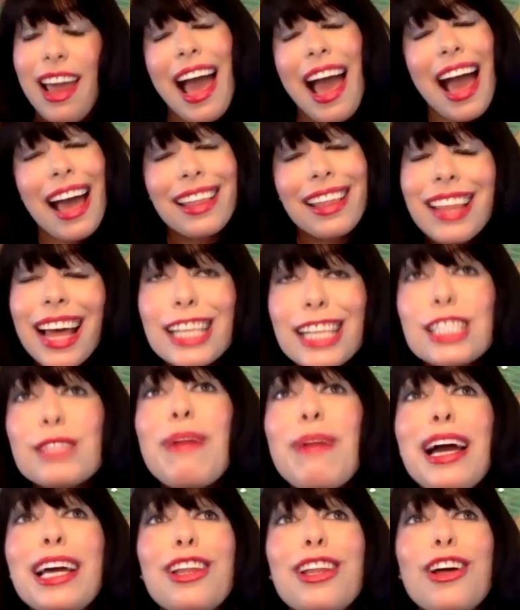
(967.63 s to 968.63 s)
And that's
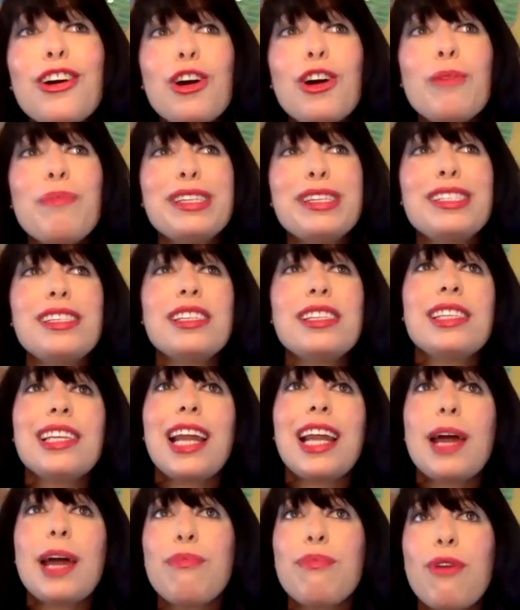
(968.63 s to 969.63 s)
my local business that
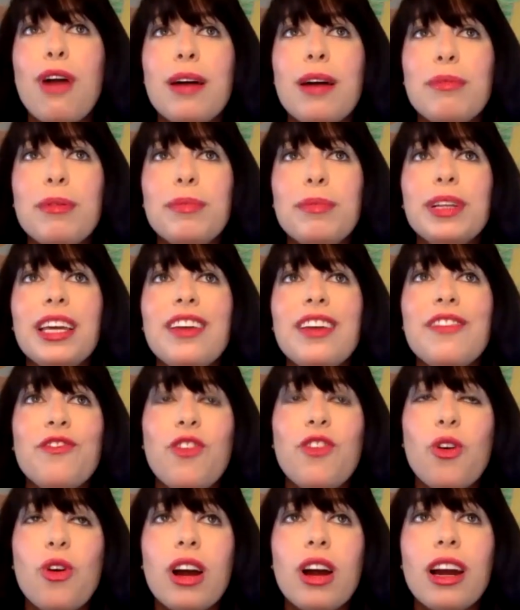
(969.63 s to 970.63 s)
I probably,
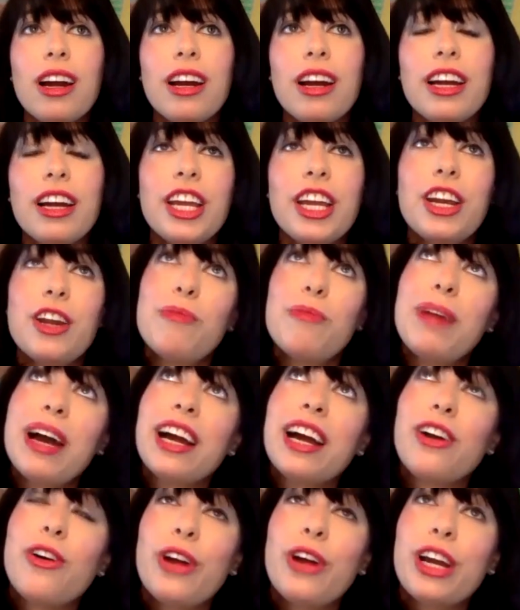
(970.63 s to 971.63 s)

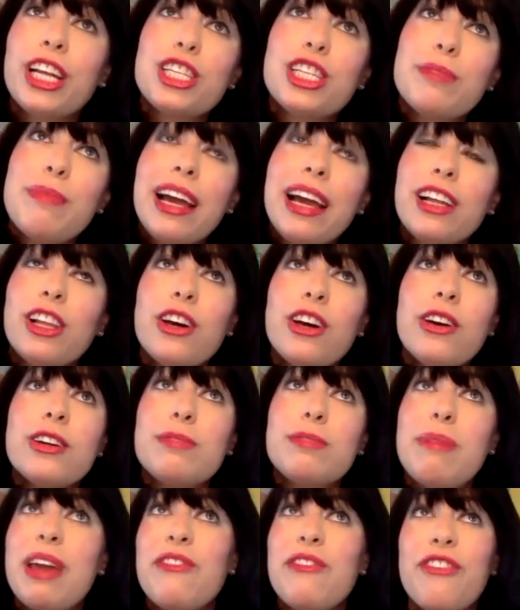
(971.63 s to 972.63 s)
according to my clothes,
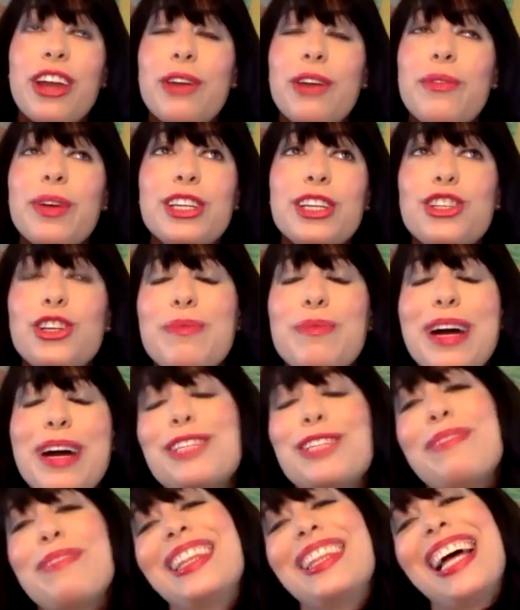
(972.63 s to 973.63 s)
may frequent too much,
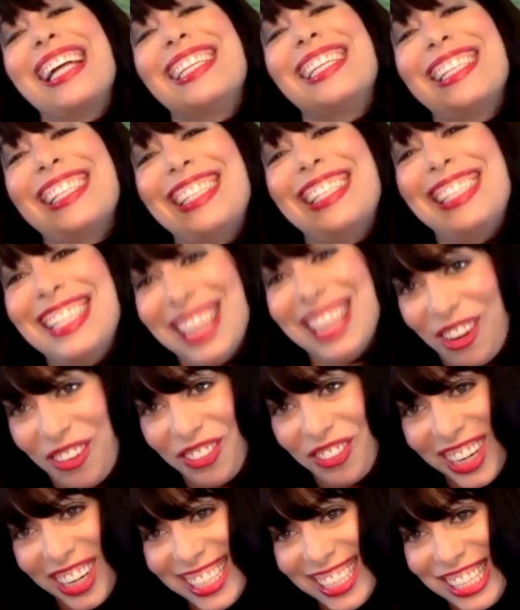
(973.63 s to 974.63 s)
but that's a
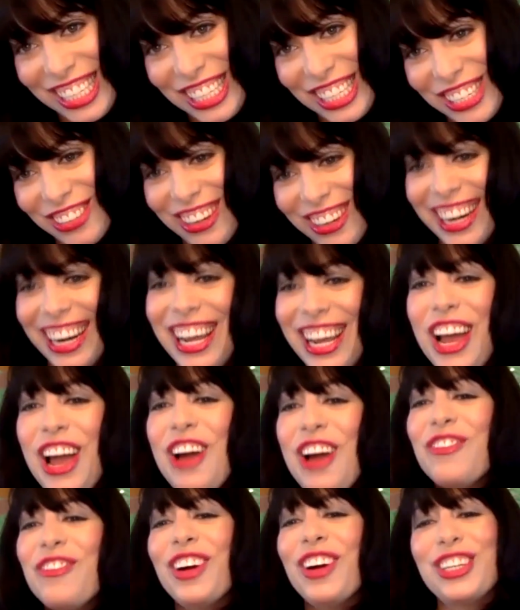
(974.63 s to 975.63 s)
different story
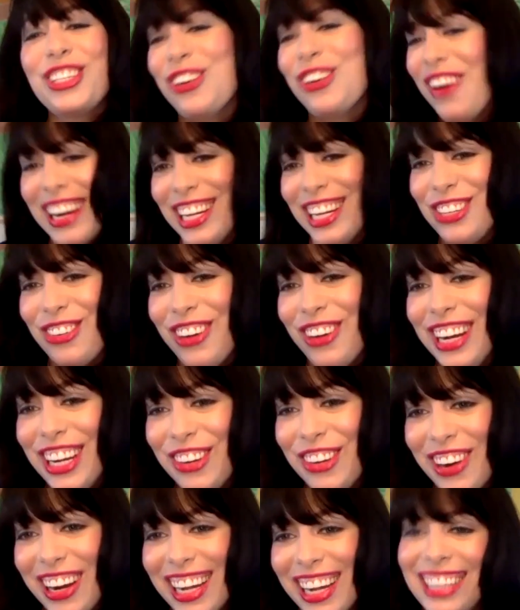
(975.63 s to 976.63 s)
for
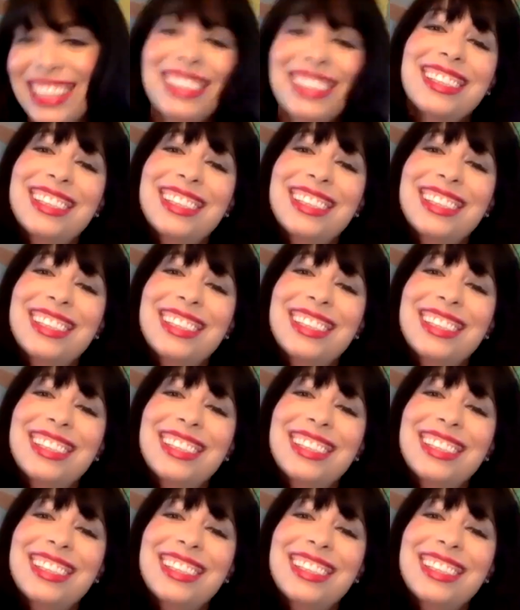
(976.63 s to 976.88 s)
2021.